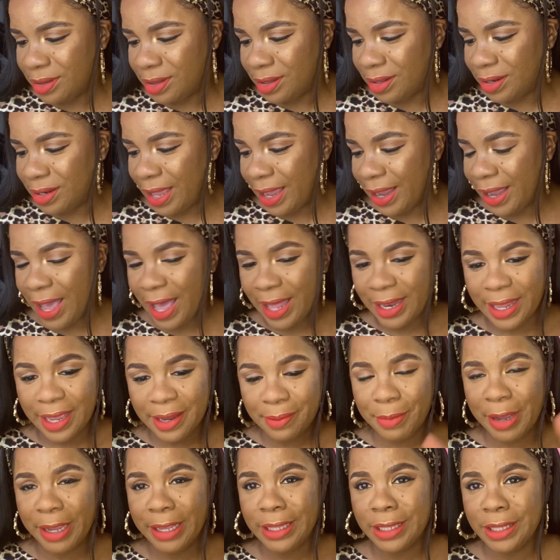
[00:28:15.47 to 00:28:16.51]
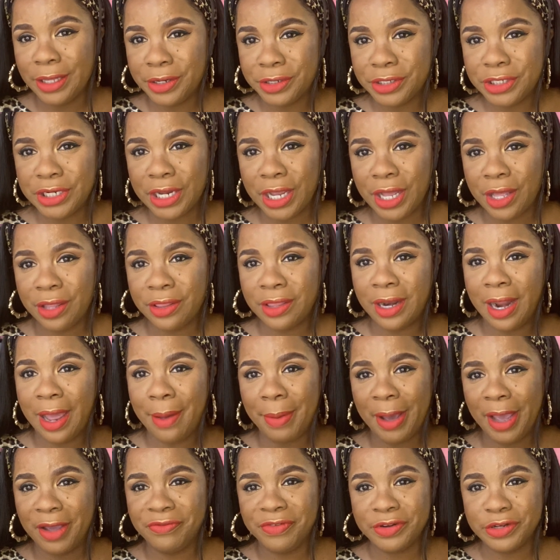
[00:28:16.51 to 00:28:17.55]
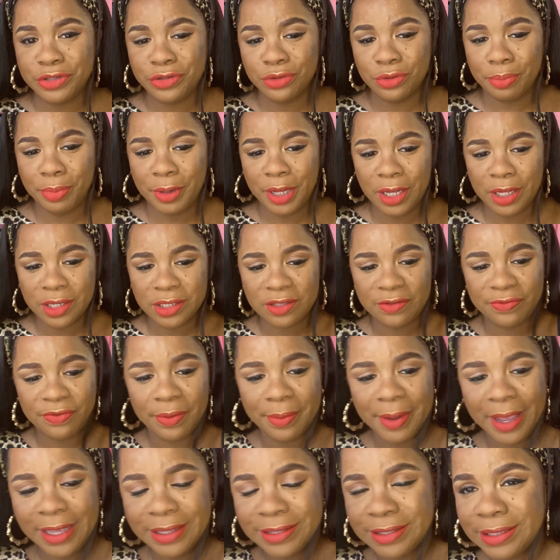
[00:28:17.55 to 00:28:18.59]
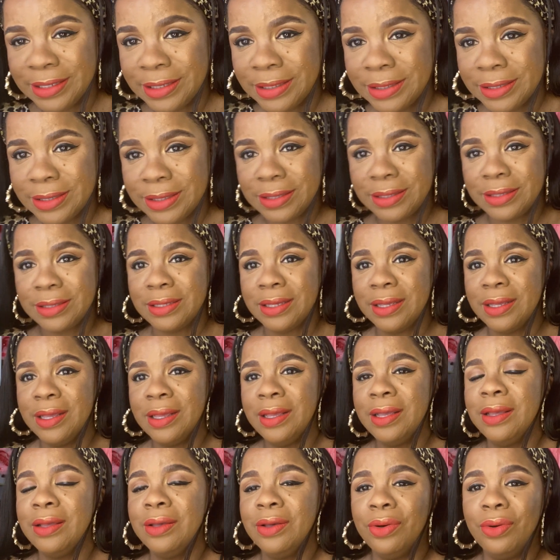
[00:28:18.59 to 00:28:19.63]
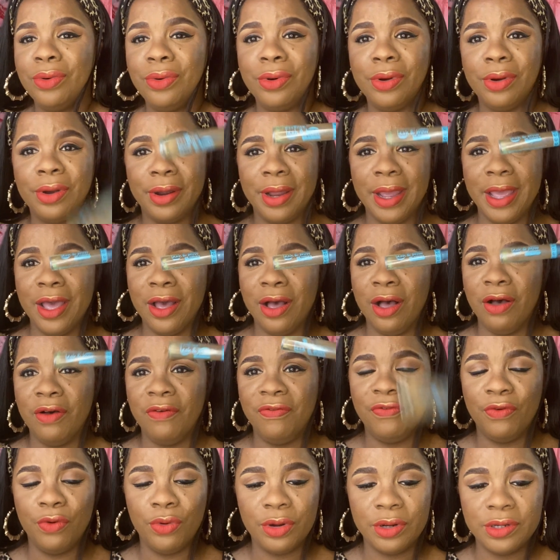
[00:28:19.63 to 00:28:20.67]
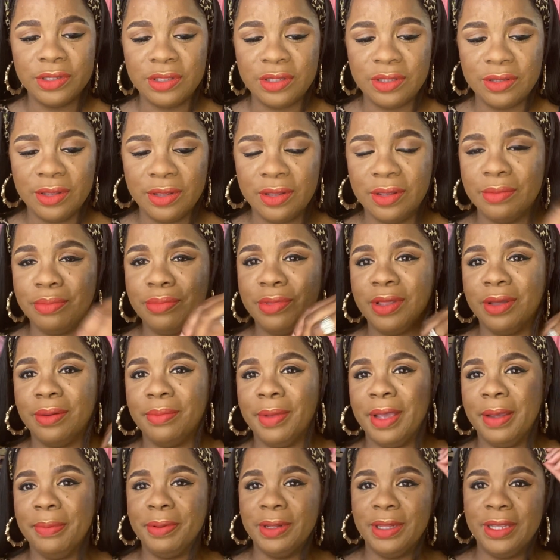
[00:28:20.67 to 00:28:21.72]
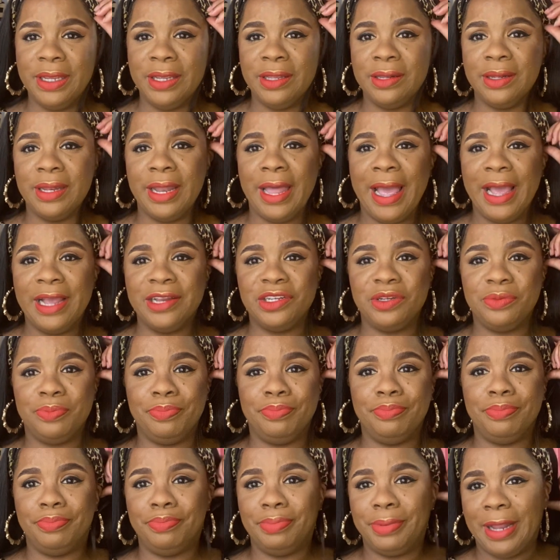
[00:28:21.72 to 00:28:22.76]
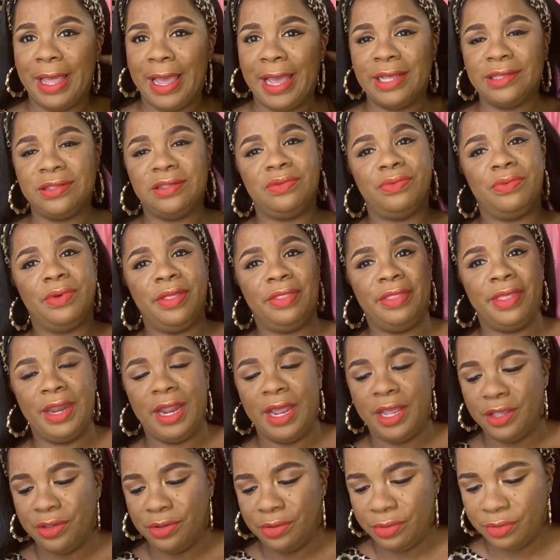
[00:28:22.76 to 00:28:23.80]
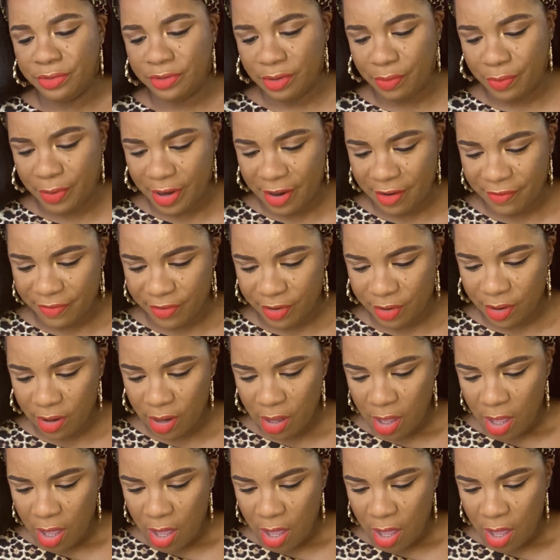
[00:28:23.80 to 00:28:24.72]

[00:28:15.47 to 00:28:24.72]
Like, I like my clear gel that I buy for $2 from Essence or e.l.f. or the Maybelline Lash Blast one that I use or whatever.